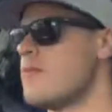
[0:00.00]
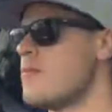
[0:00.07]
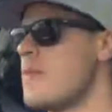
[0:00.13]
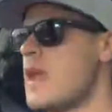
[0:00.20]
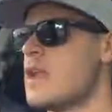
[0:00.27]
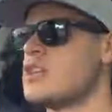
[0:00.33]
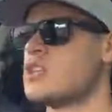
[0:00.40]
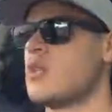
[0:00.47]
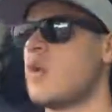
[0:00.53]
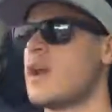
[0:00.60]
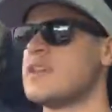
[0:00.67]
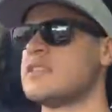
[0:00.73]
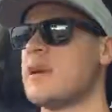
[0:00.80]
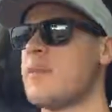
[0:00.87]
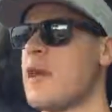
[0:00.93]
manage a
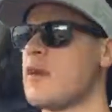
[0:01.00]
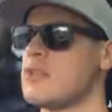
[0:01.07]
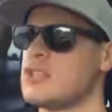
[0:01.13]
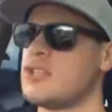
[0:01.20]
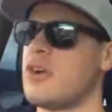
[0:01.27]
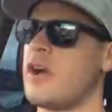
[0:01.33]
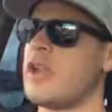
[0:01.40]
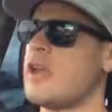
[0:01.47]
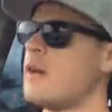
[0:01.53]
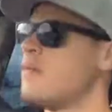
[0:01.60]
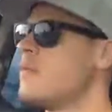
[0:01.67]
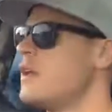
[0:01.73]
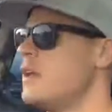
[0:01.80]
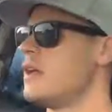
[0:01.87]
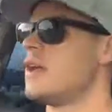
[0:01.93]
way somehow to try
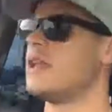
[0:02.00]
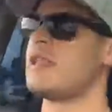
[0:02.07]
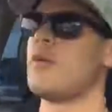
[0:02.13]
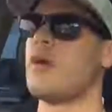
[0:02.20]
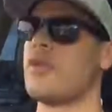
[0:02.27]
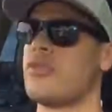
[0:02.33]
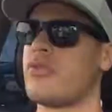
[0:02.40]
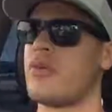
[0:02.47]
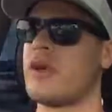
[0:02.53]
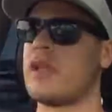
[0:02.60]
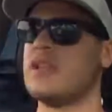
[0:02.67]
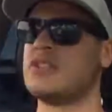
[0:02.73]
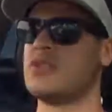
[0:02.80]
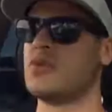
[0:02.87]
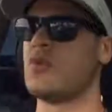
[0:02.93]
and get their way through
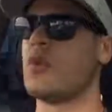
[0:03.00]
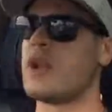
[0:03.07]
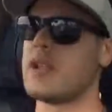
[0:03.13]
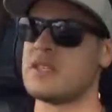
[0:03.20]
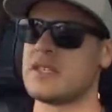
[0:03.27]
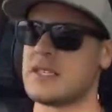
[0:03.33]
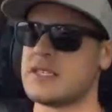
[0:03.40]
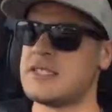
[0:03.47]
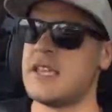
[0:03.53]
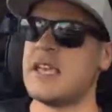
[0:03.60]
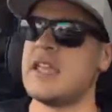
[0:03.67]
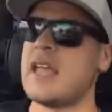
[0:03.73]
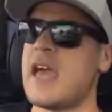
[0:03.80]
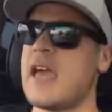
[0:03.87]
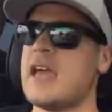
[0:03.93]
and still win and succeed.